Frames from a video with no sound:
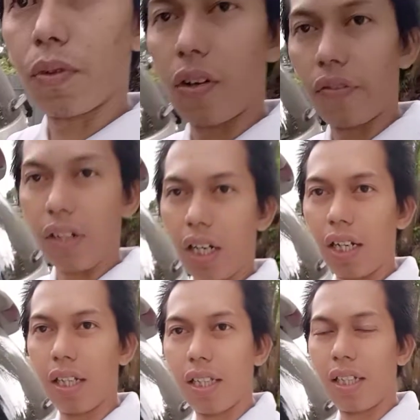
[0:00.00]
cover.
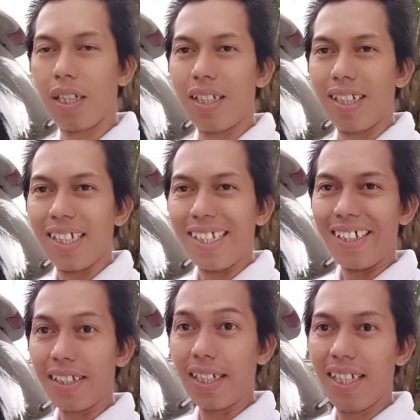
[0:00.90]

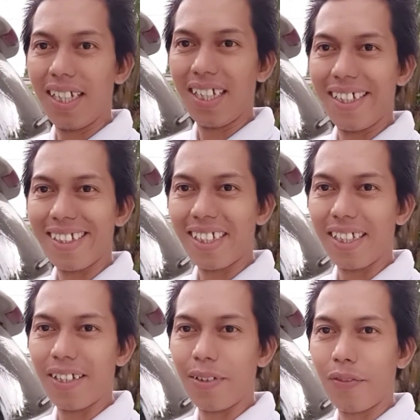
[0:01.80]
Okay,
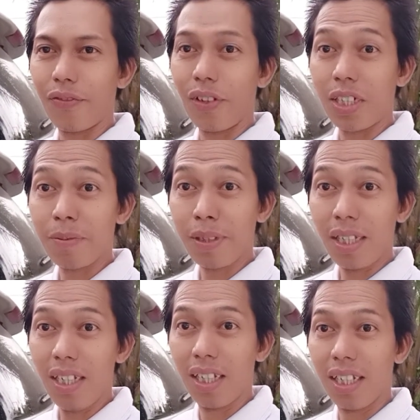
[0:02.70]
very simple.
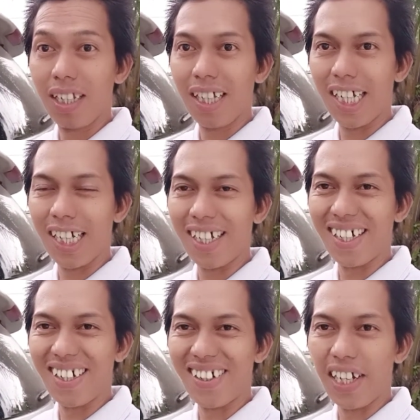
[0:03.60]

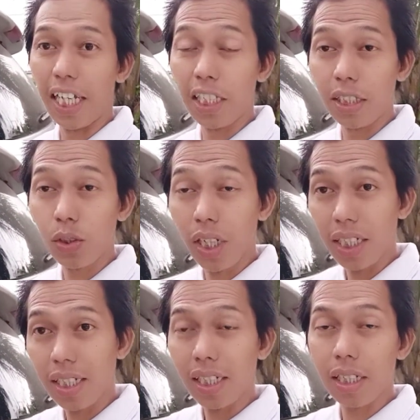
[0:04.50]
And you
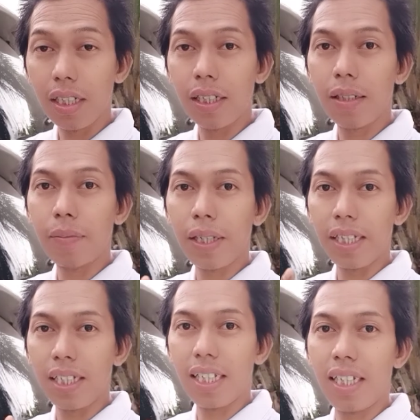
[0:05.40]
can make it
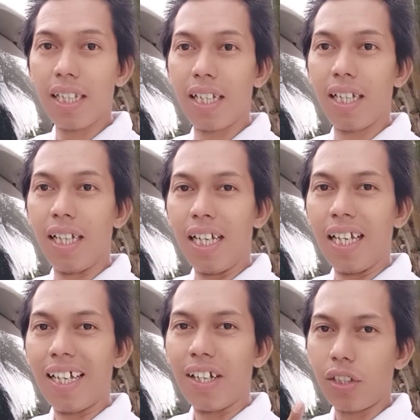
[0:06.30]
again.
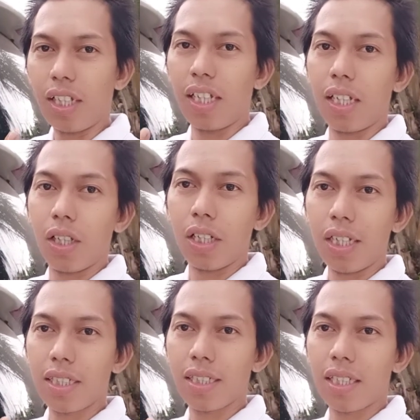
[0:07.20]
Okay,
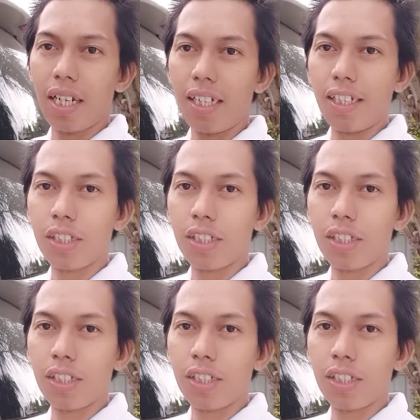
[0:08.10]
let's try